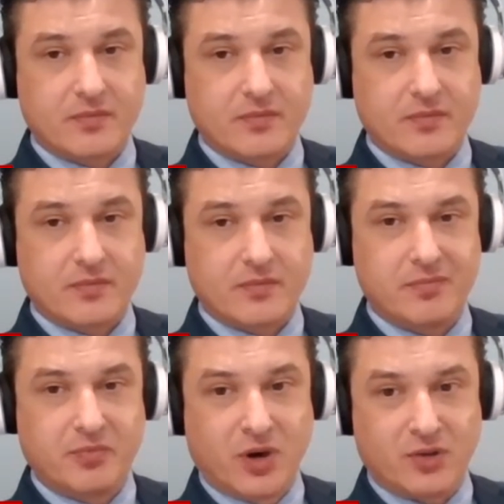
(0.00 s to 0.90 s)
I
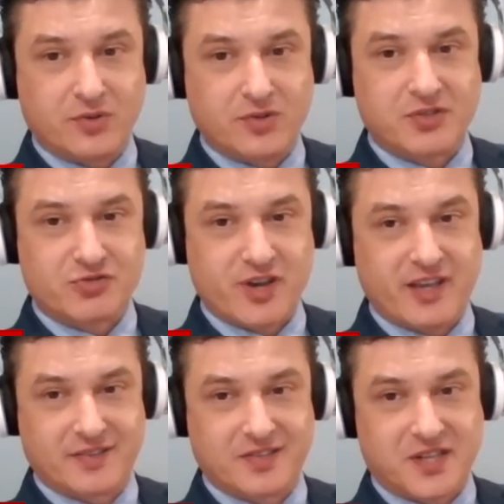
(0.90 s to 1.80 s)
am not a
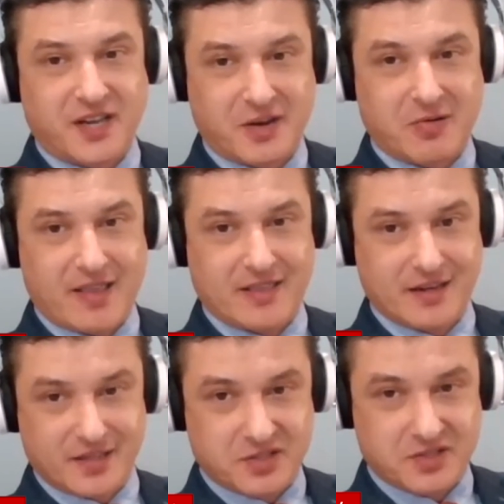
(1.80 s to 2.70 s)
trained
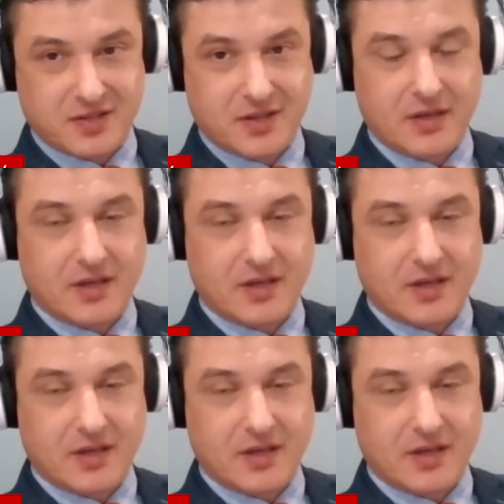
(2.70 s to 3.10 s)
psychoanalyst,